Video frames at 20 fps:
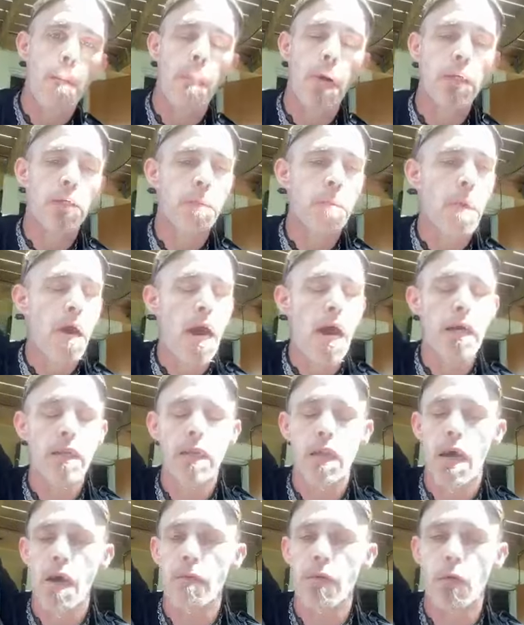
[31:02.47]
much
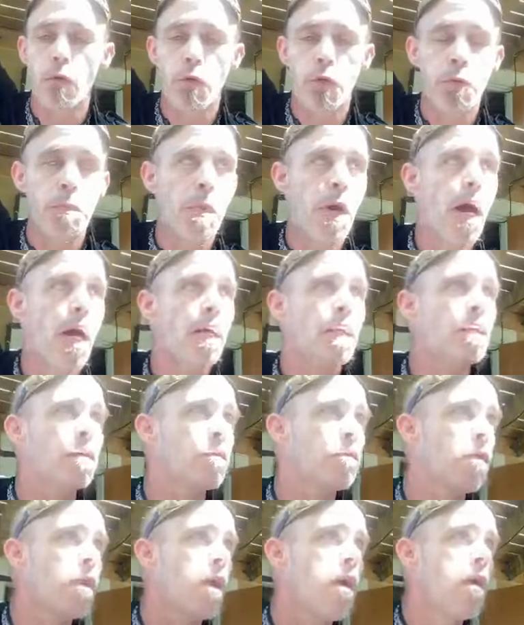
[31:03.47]
mad love and
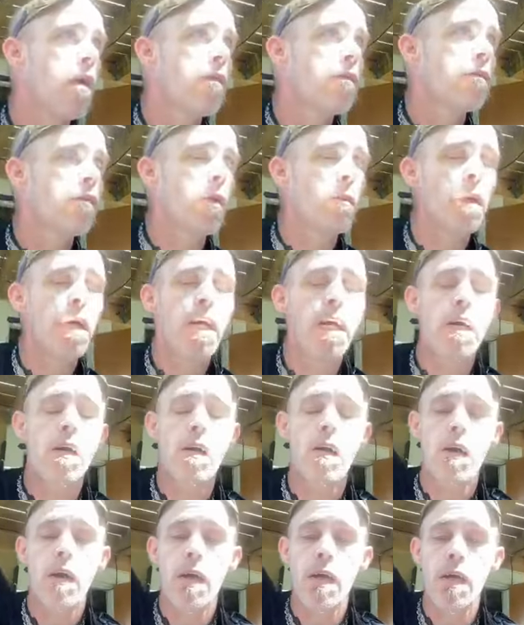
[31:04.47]
respect from
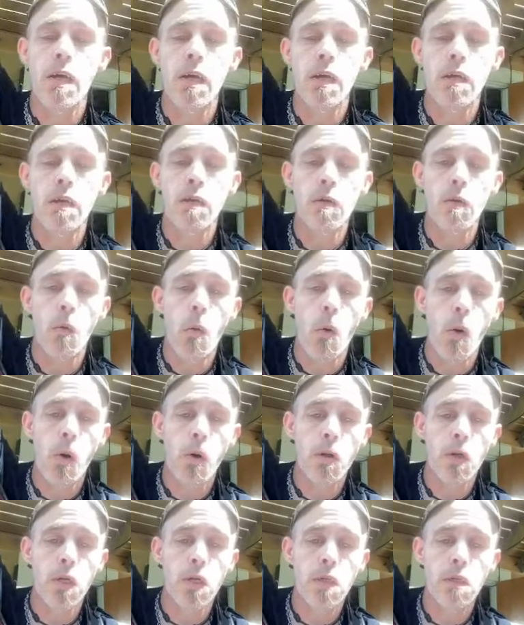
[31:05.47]
here in New
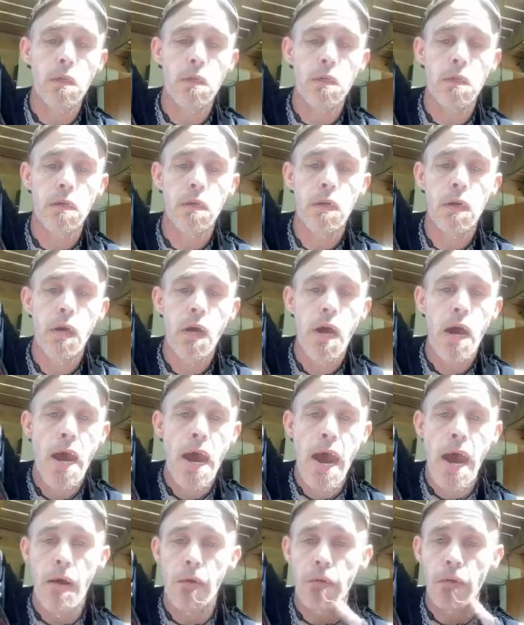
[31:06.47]
Orleans.
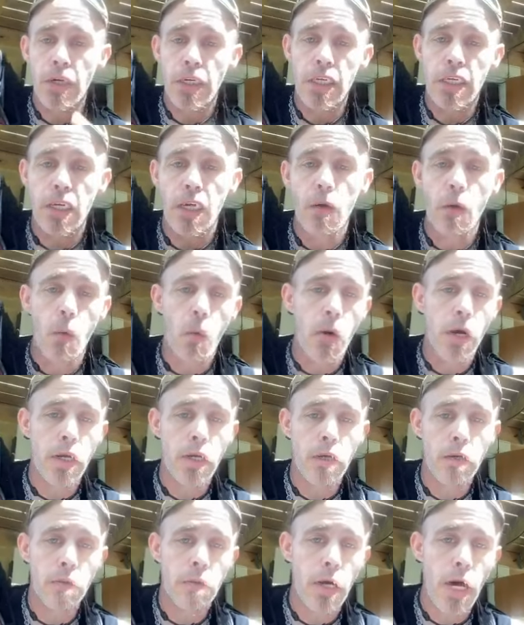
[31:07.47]
Every single one
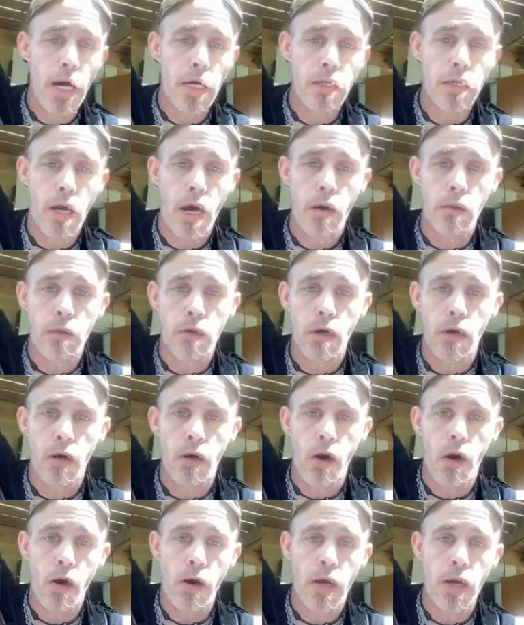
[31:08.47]
of you guys out
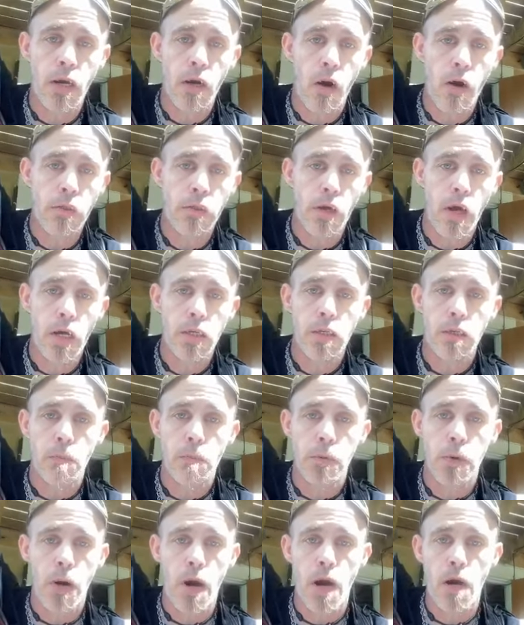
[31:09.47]
there are in our thoughts
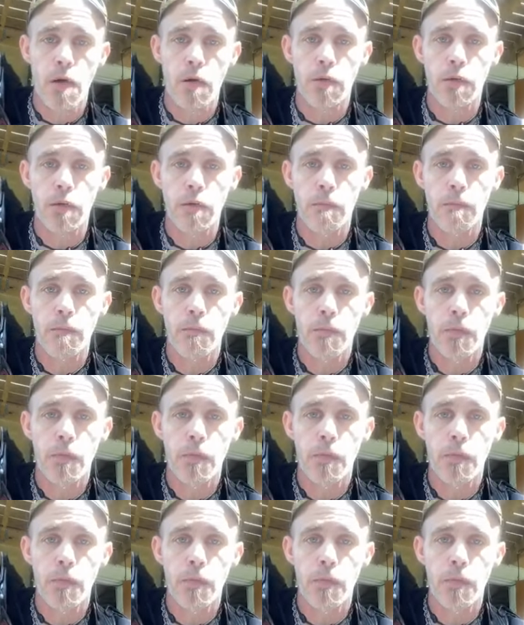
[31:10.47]
and prayers.